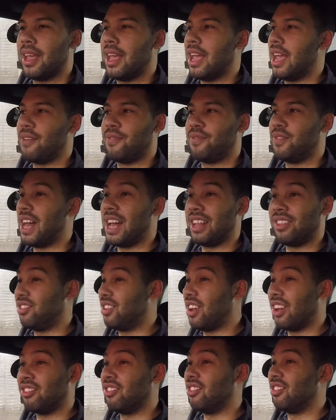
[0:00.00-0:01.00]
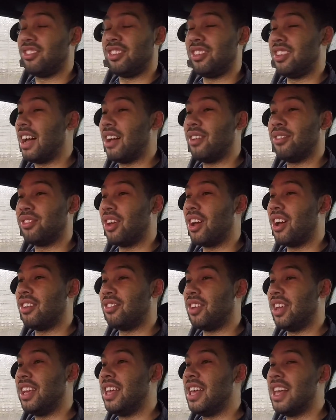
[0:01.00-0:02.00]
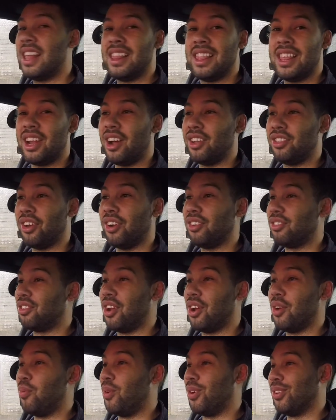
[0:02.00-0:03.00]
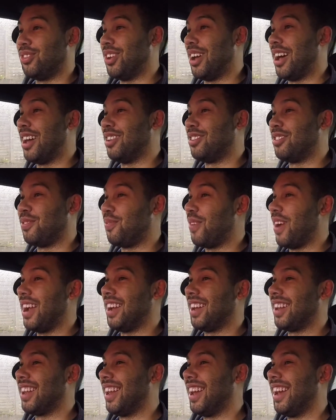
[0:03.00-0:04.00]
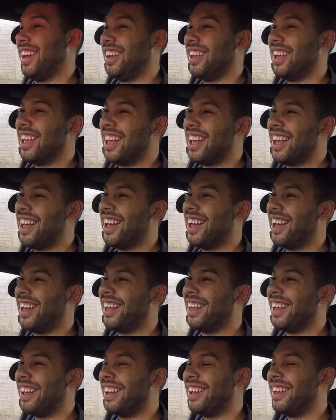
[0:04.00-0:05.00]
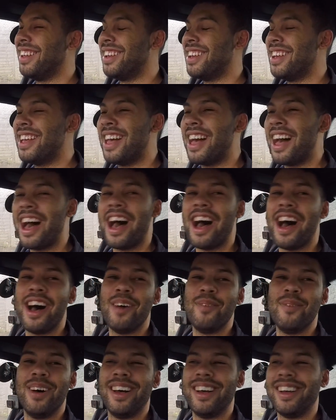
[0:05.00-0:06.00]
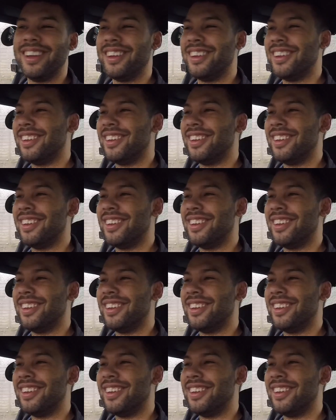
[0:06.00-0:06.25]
If that doesn't sound dirty, then I don't know what does, frankly. Never